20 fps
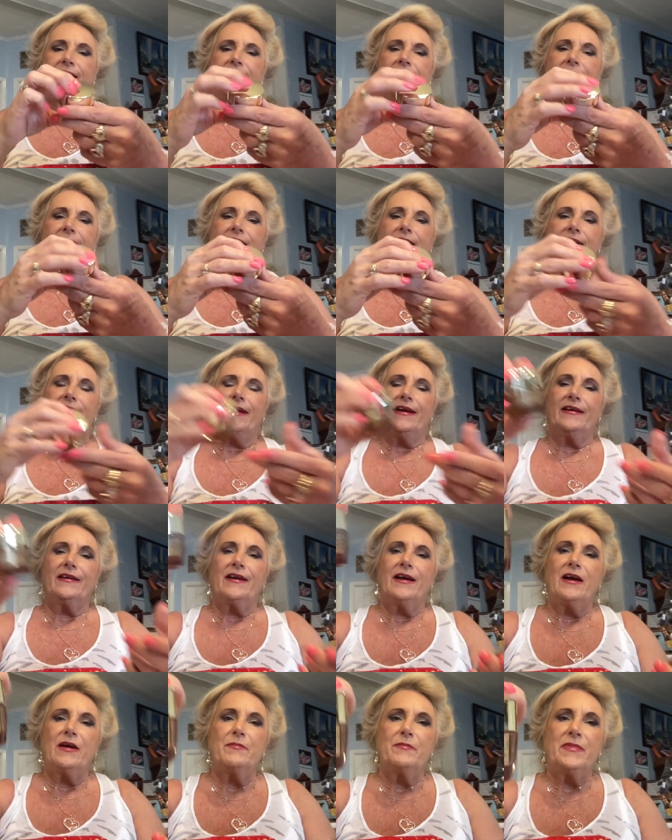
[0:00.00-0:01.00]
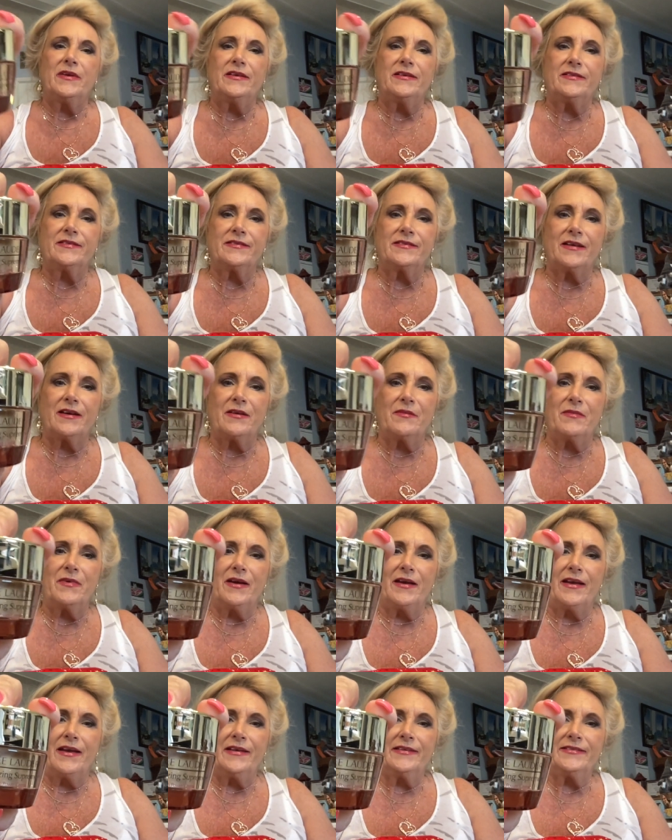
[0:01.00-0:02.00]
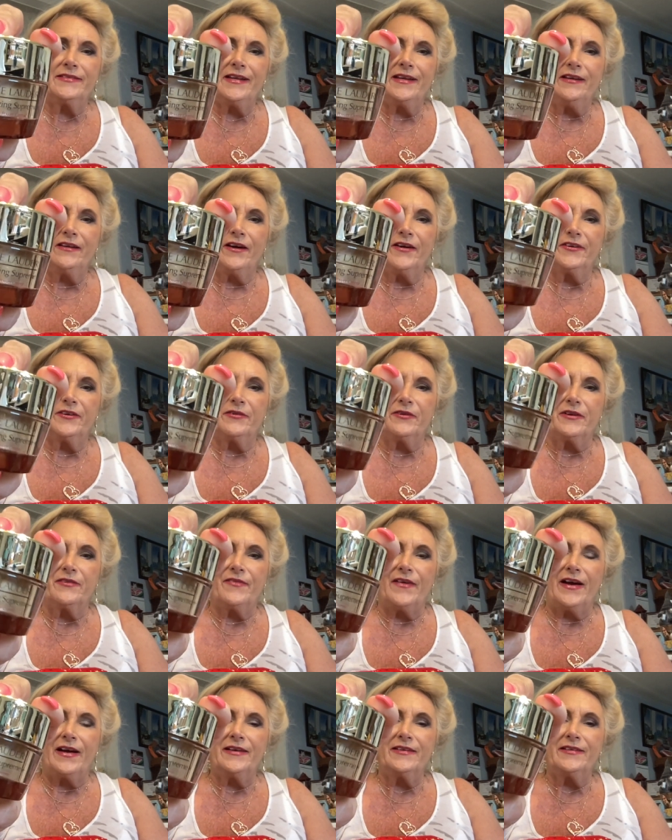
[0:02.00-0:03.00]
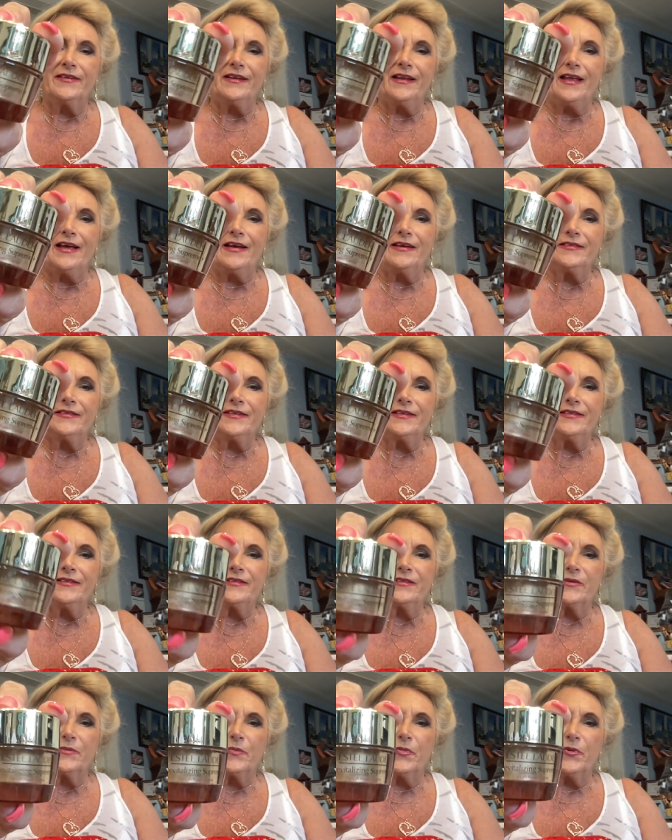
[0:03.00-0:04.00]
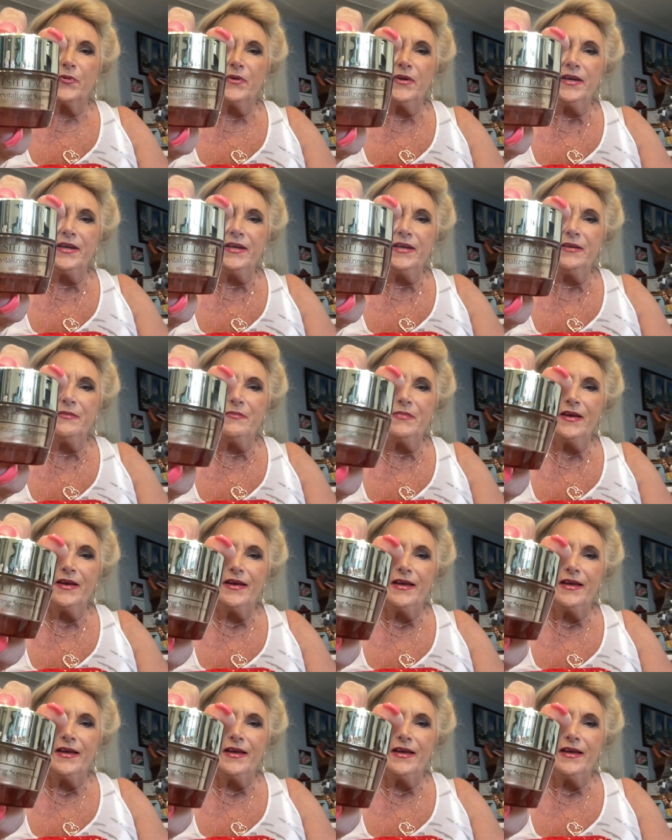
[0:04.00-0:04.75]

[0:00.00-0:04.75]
And I got me some Estee Lauder Revitalizing Supreme.